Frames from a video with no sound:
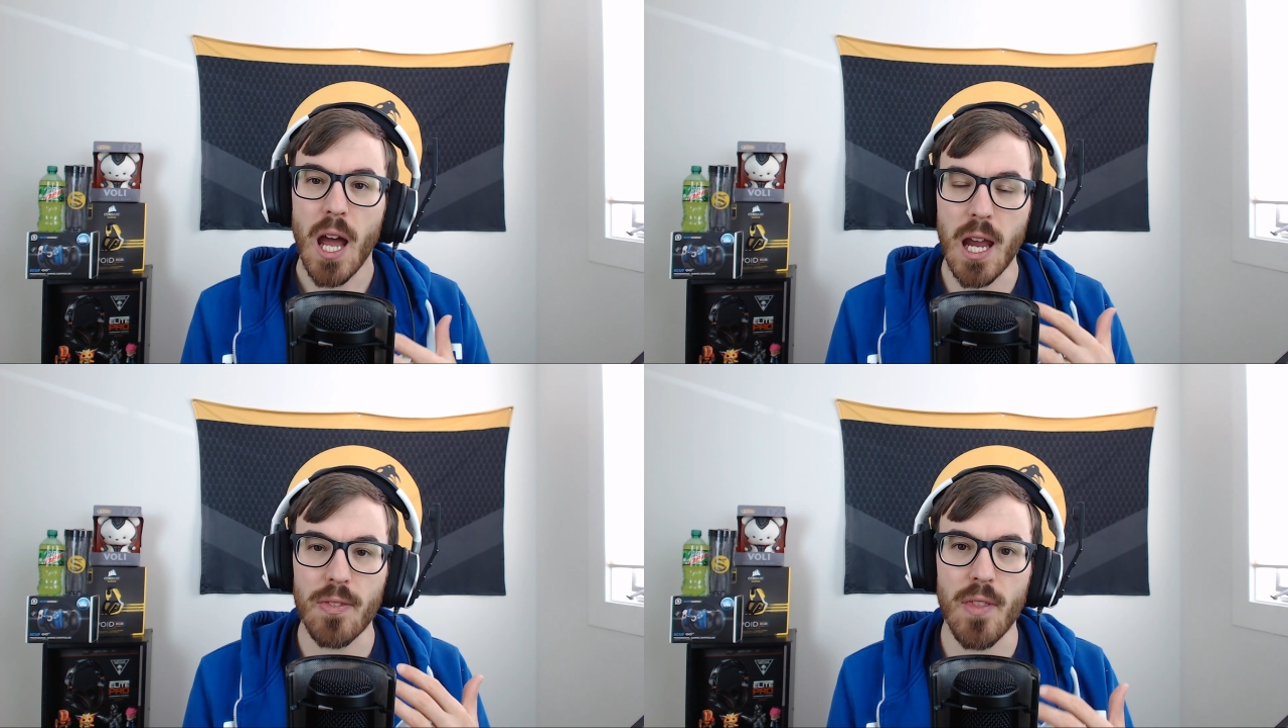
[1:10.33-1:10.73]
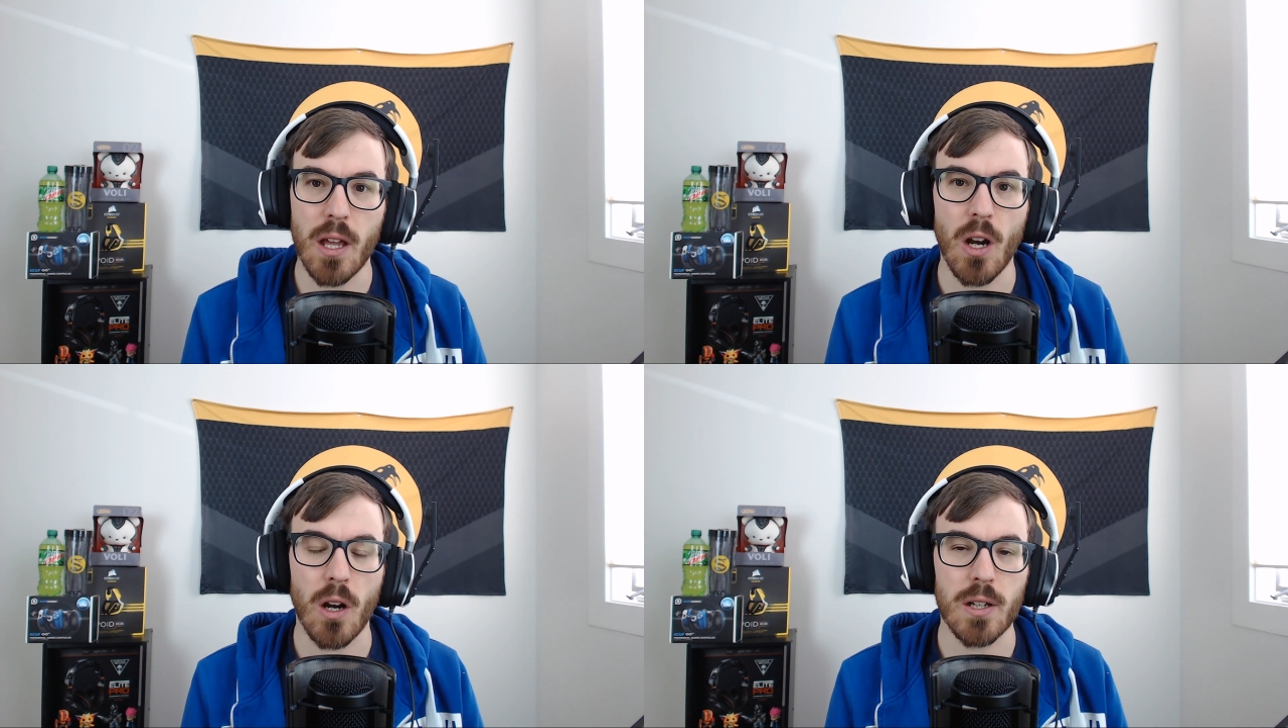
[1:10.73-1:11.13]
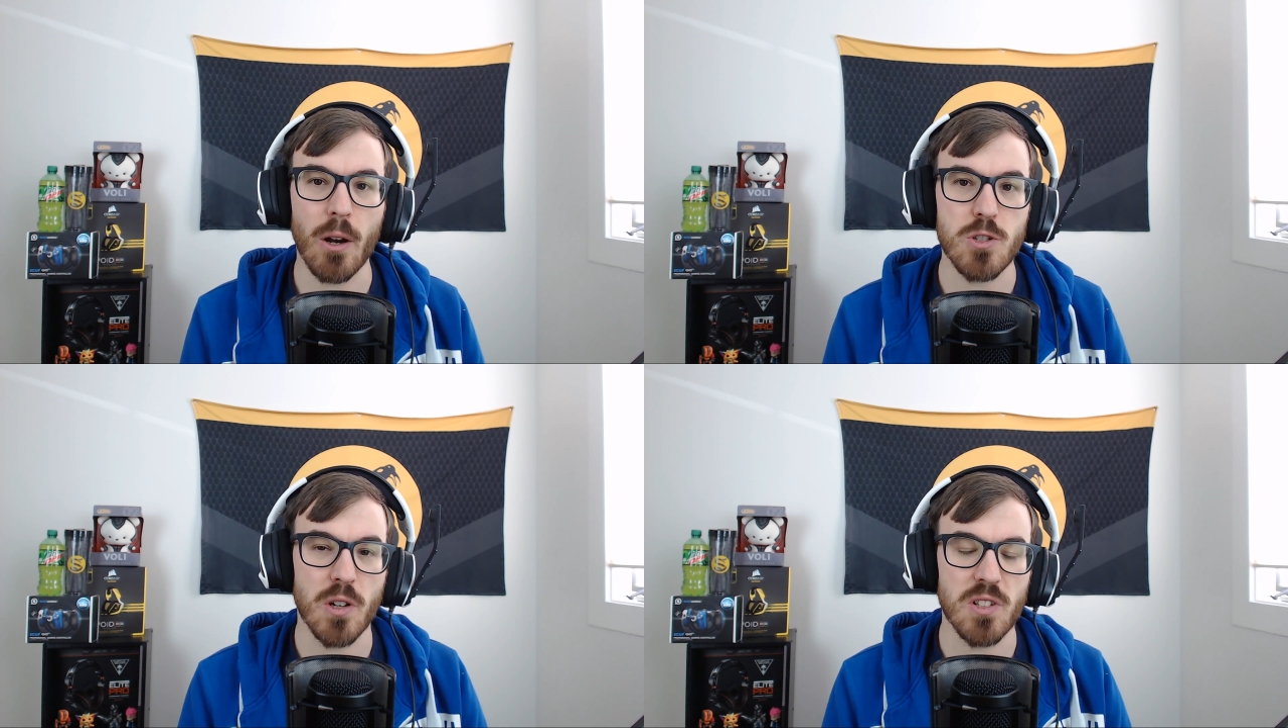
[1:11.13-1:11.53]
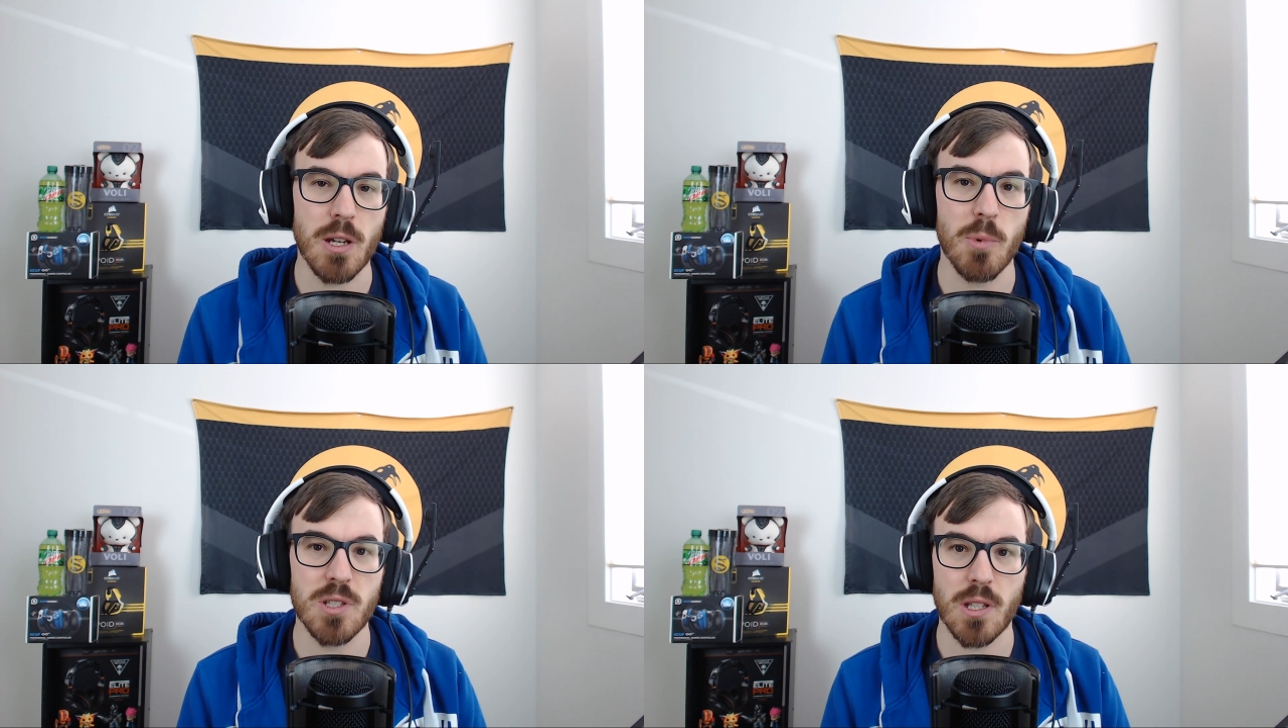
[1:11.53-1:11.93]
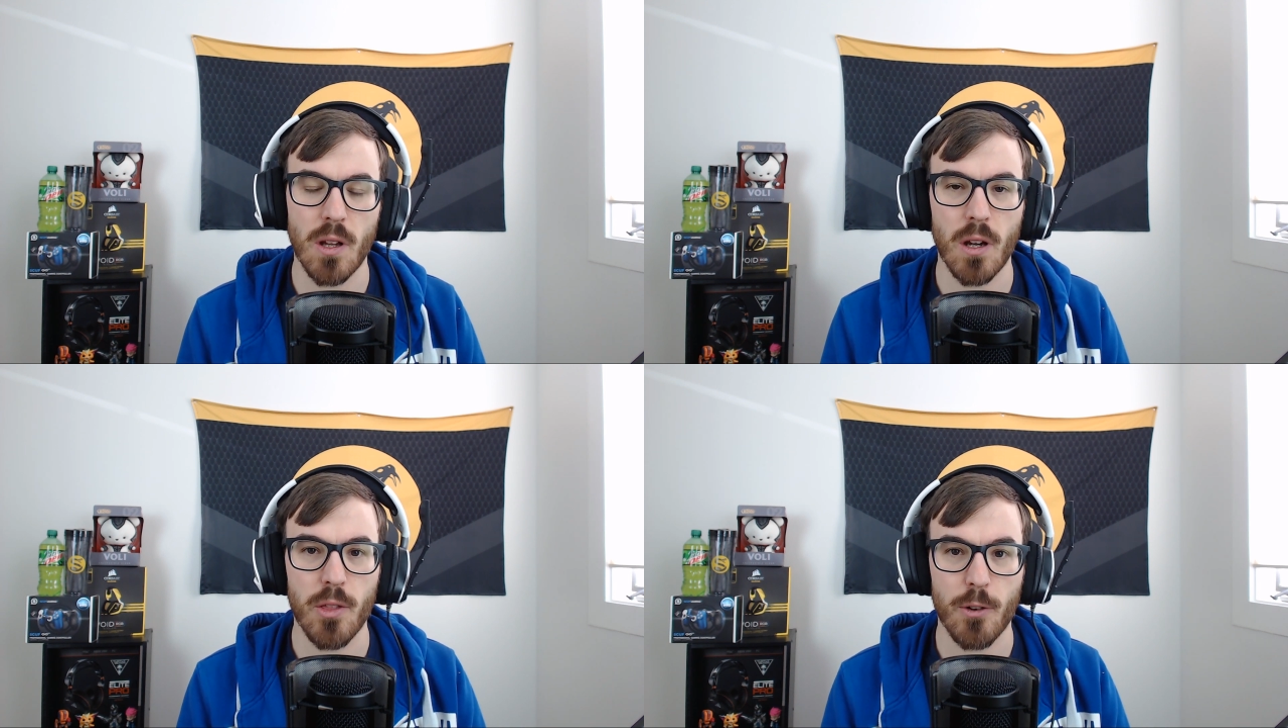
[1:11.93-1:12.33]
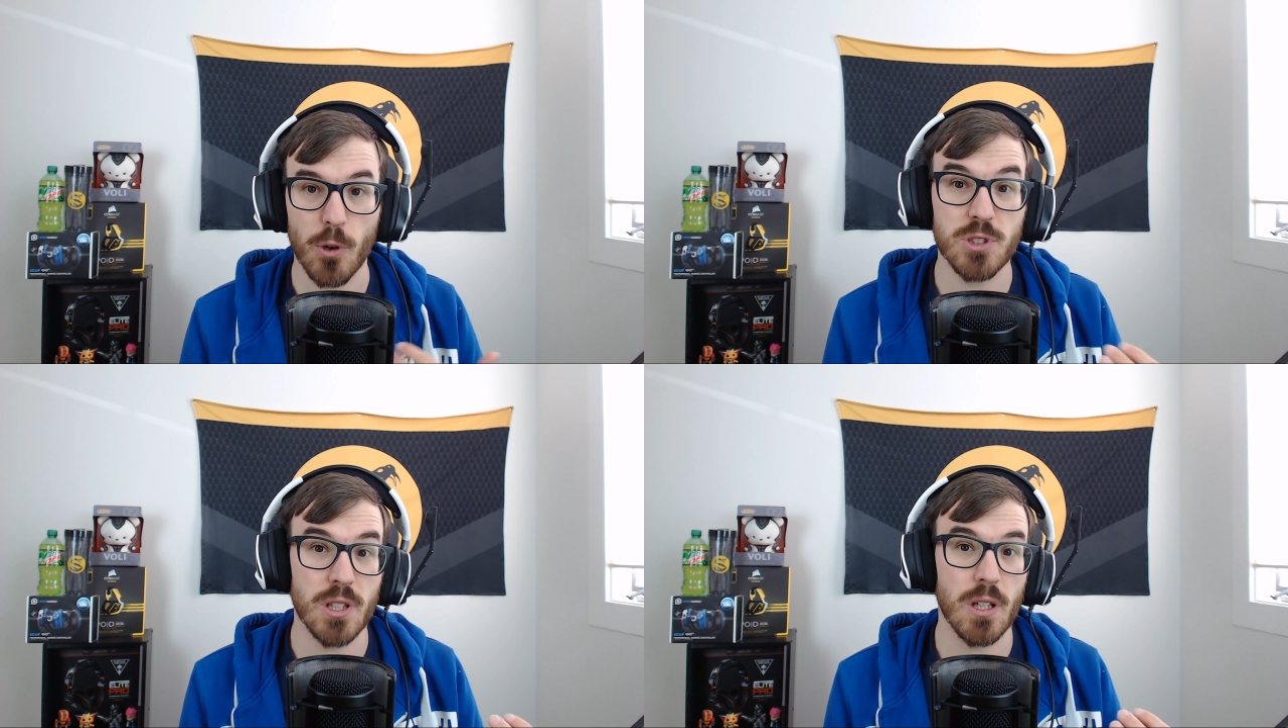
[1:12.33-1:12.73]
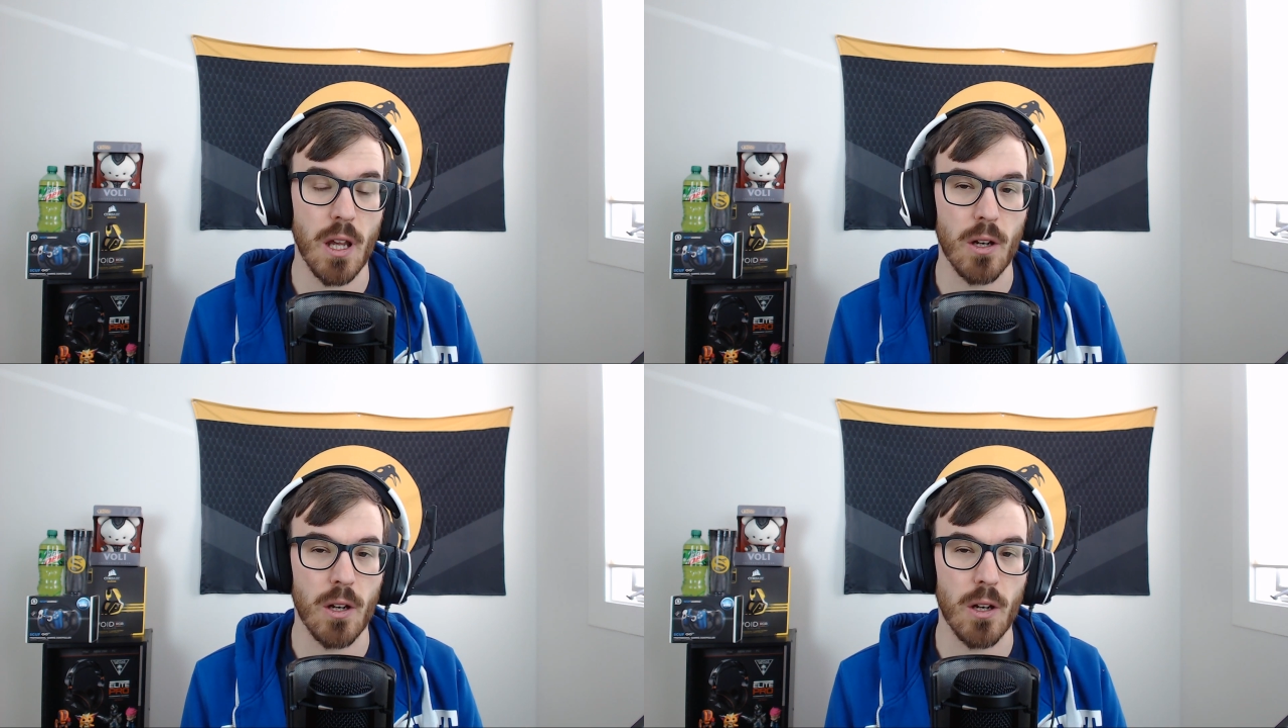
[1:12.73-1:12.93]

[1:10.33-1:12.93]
And then our Counter-Strike team was at their first